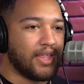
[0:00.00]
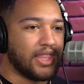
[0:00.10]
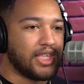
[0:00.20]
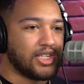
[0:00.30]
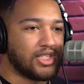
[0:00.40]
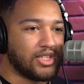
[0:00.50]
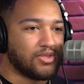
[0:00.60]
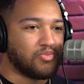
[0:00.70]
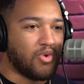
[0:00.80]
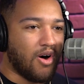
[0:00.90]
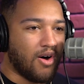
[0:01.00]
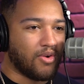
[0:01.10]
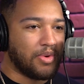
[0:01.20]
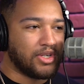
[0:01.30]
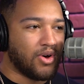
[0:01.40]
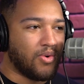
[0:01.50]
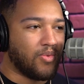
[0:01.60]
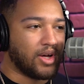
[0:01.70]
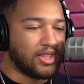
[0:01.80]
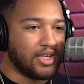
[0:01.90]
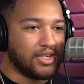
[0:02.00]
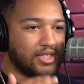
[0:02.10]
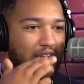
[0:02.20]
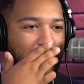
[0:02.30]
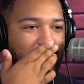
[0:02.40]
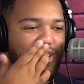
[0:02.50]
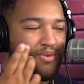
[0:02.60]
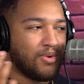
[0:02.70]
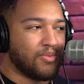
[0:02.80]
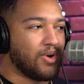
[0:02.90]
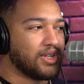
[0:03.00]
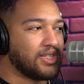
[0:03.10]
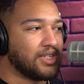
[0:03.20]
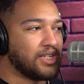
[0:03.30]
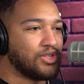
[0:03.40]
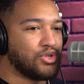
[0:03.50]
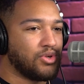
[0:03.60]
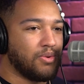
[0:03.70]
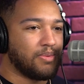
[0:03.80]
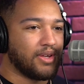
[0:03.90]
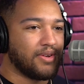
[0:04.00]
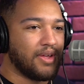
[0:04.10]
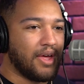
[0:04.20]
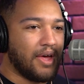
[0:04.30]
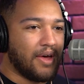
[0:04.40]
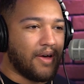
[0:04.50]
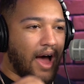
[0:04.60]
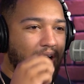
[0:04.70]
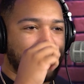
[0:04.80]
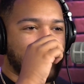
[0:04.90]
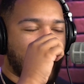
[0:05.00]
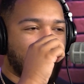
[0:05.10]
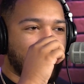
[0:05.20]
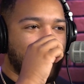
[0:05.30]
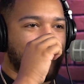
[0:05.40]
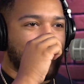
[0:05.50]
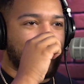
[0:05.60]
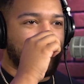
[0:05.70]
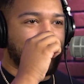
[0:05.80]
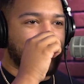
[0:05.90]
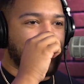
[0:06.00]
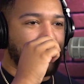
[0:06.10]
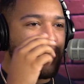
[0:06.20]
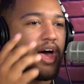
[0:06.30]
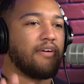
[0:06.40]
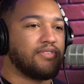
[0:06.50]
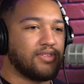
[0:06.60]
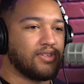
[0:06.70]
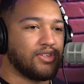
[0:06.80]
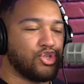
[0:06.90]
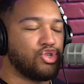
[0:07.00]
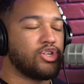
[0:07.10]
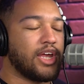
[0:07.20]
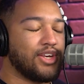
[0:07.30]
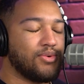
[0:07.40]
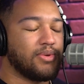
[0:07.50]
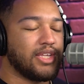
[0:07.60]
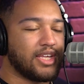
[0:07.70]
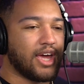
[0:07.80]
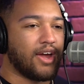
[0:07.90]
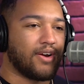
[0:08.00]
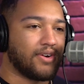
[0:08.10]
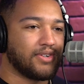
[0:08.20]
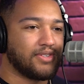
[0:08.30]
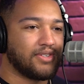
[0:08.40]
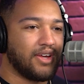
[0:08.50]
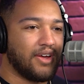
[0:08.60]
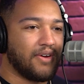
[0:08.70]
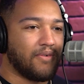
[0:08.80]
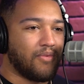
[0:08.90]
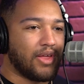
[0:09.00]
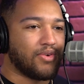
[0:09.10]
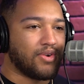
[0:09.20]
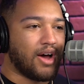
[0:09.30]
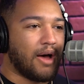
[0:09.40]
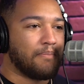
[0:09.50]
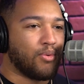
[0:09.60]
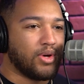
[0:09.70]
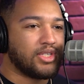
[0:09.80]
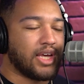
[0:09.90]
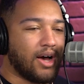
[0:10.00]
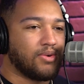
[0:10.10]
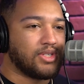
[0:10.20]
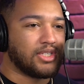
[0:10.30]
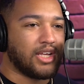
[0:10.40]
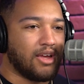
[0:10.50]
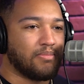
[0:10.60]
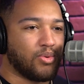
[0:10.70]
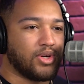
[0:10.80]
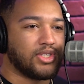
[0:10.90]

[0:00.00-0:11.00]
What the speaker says: this is wrong, we don't want this, and no one wants this, it's stupid. I doubt even the left genuinely cares whether or not Boy Scouts is named Boy